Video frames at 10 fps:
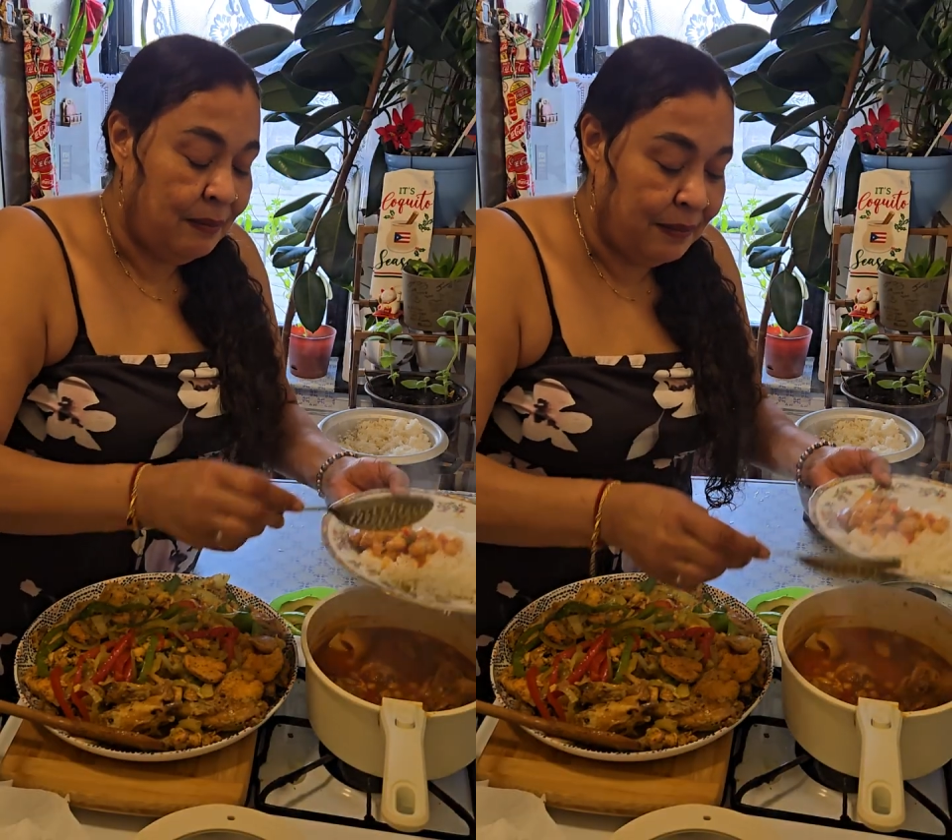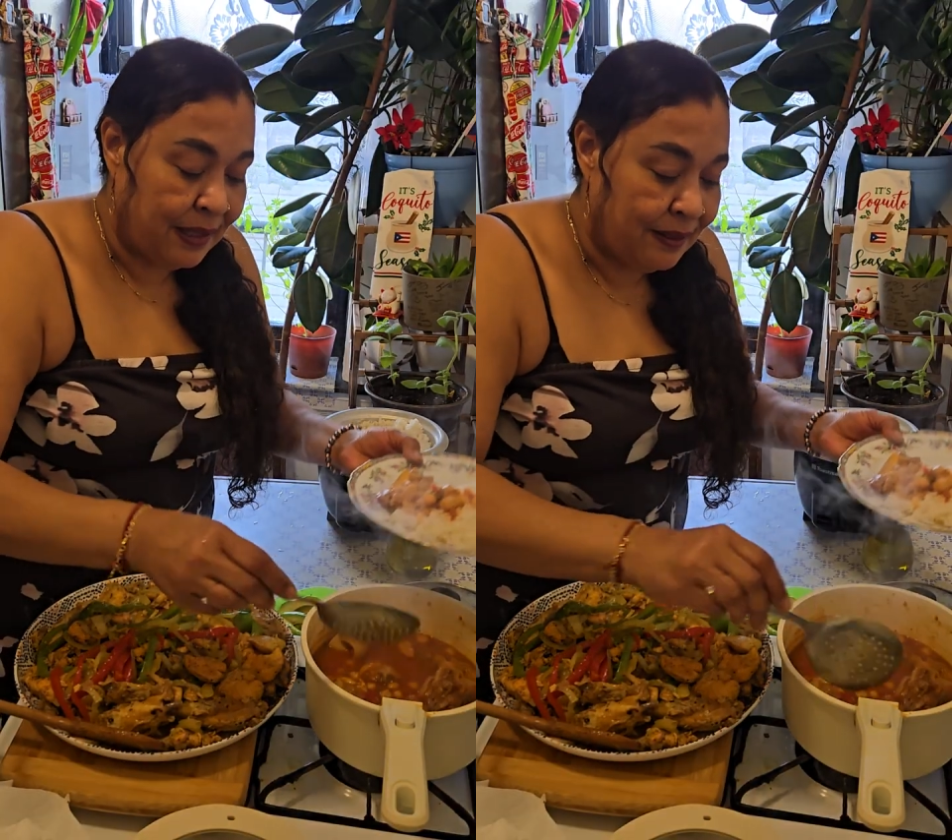
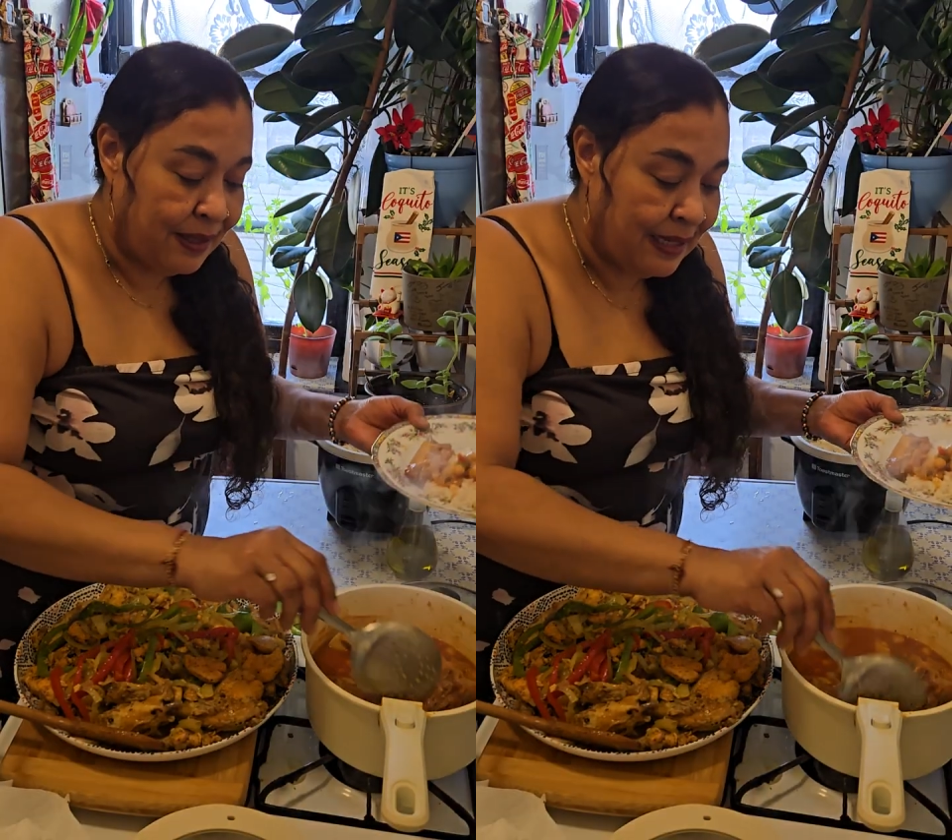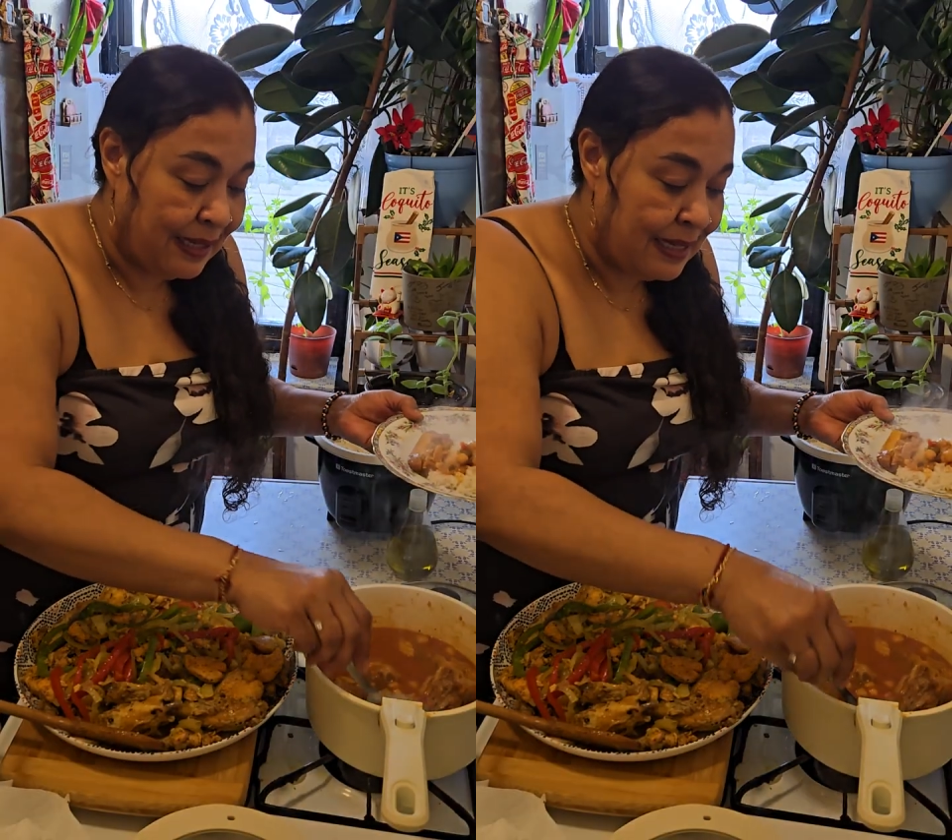my
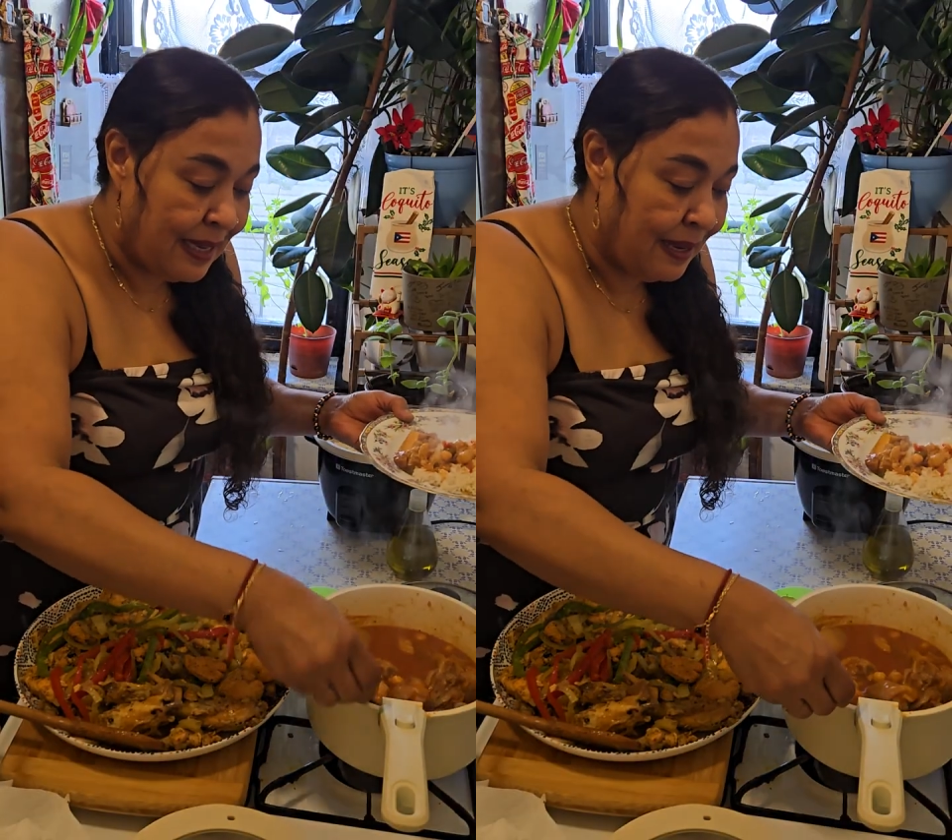goodness.